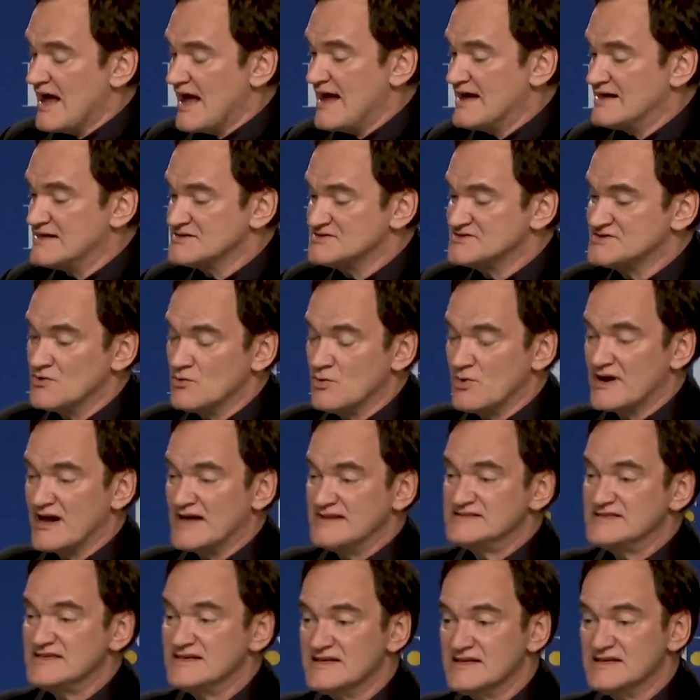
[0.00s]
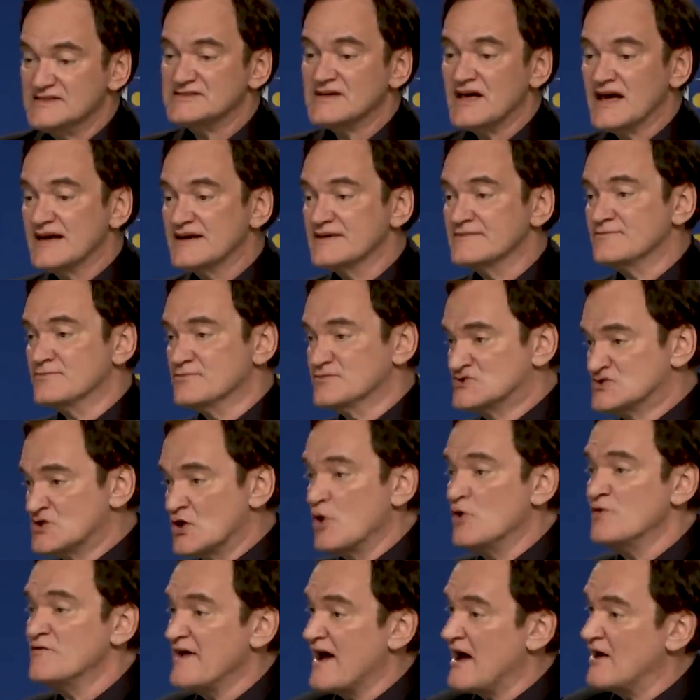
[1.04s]
And so what I did is I
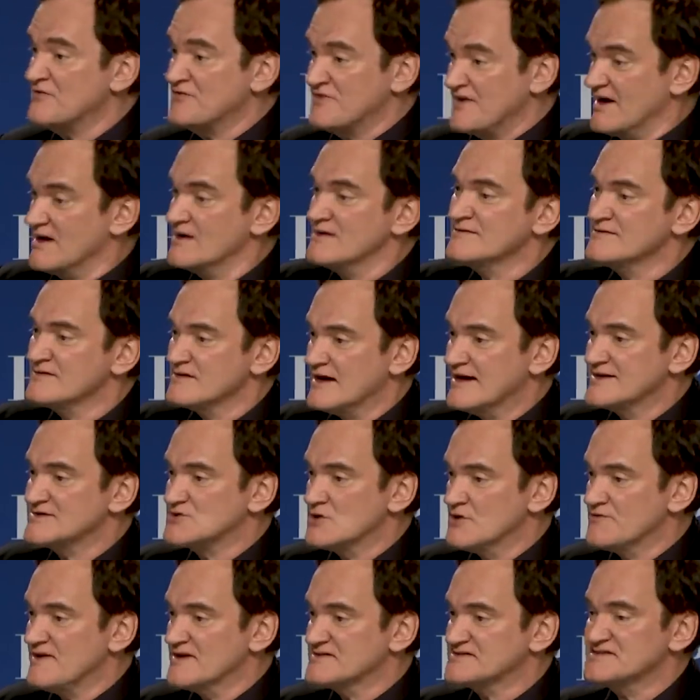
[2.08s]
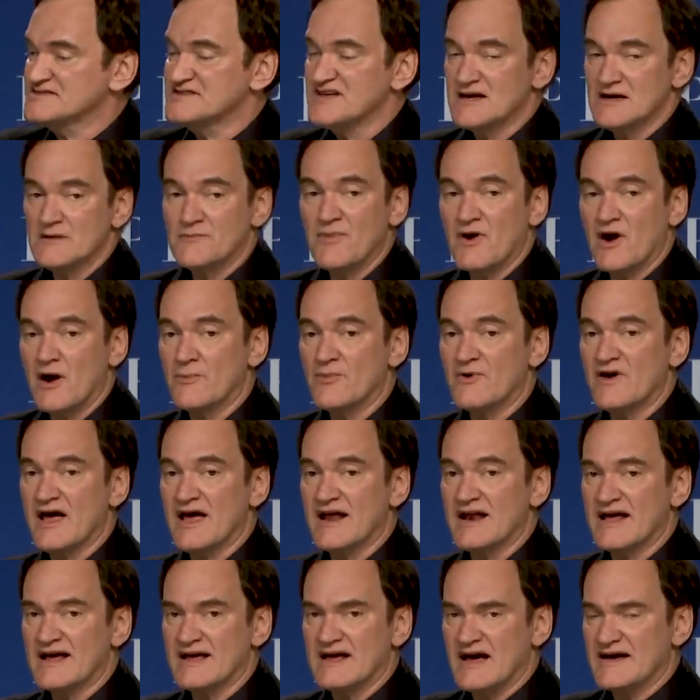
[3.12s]
drove out there. I drove out to Santa Barbara,
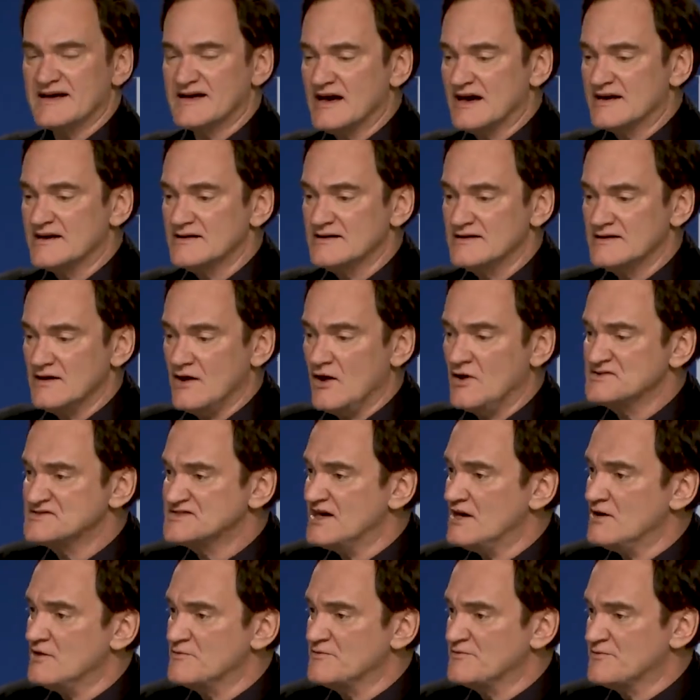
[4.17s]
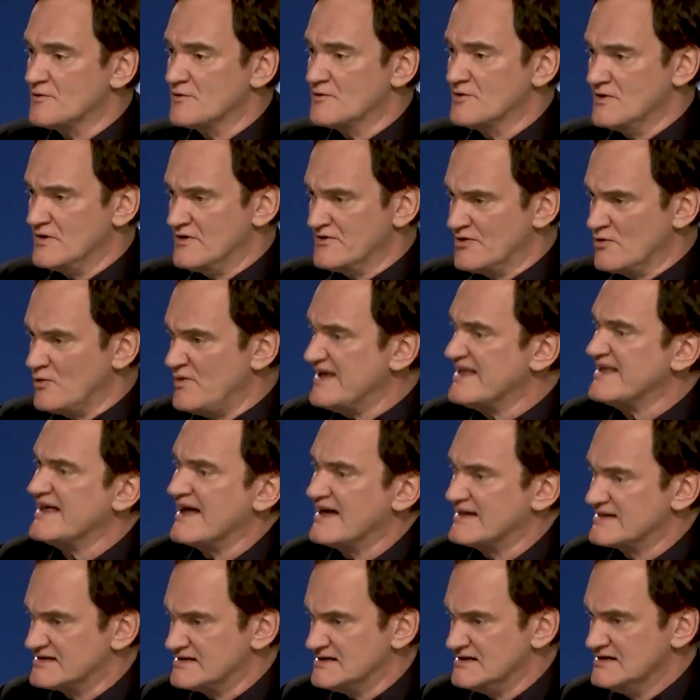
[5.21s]
and I got a hotel for the
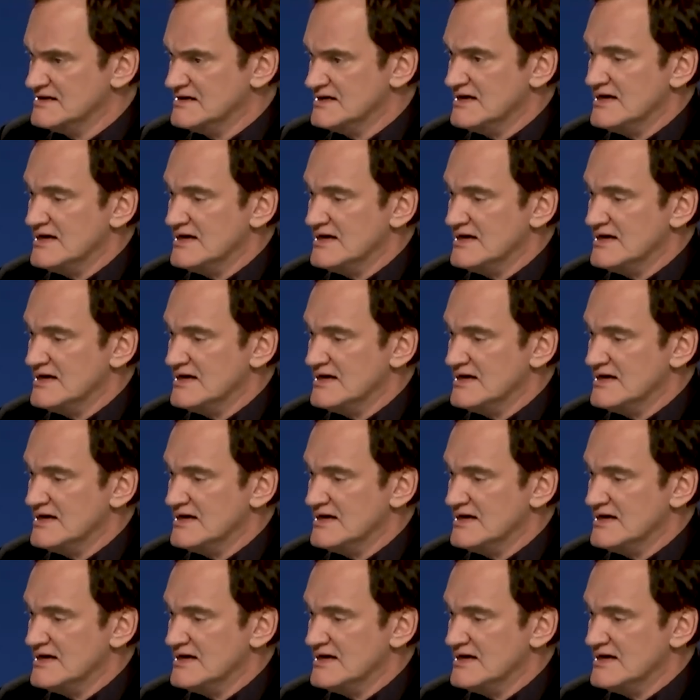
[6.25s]
weekend.